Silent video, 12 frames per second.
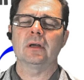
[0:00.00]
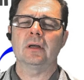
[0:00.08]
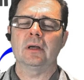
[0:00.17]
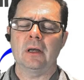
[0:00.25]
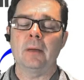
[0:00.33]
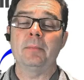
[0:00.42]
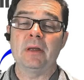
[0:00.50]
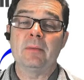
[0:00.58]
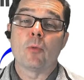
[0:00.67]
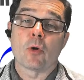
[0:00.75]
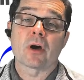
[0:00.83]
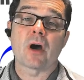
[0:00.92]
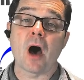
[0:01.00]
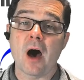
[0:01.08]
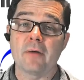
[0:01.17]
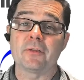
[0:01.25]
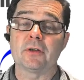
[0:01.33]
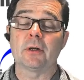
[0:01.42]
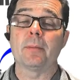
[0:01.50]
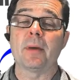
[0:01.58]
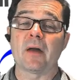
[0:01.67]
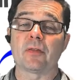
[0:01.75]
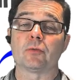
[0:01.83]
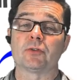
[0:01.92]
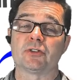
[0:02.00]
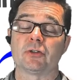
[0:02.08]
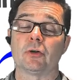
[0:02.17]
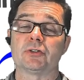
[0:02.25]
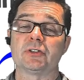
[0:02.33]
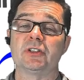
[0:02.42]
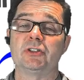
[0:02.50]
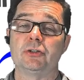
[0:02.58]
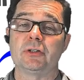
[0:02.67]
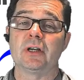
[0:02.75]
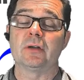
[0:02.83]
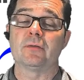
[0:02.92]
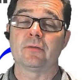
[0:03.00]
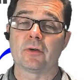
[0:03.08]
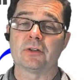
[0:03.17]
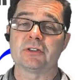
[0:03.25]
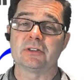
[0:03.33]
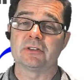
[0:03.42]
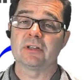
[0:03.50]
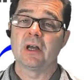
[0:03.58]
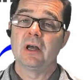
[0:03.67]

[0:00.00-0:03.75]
and be more confident about the results that you get versus